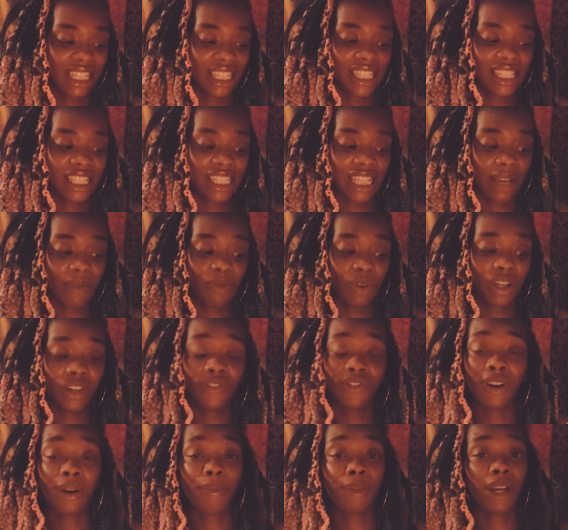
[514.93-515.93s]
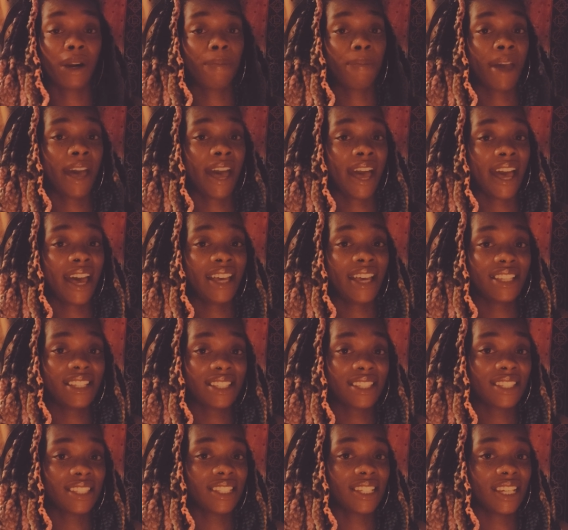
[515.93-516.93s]
Someone from your
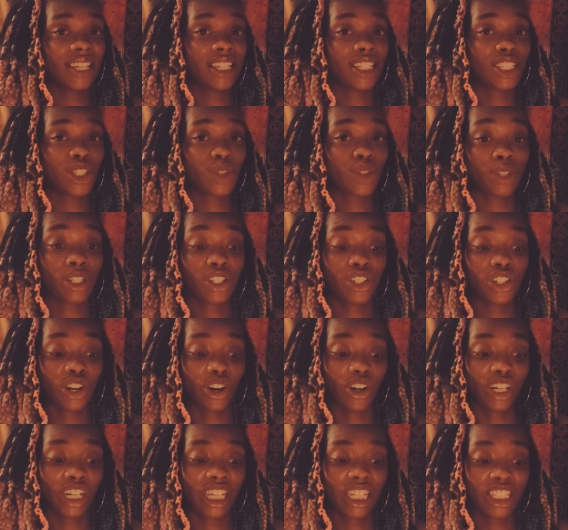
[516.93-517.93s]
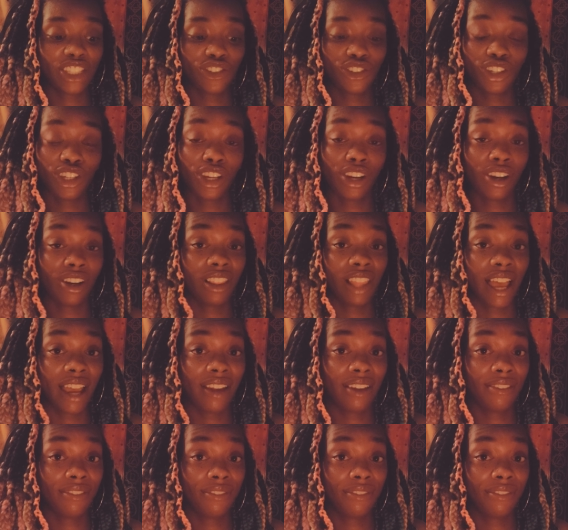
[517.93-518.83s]
past is returning to your life.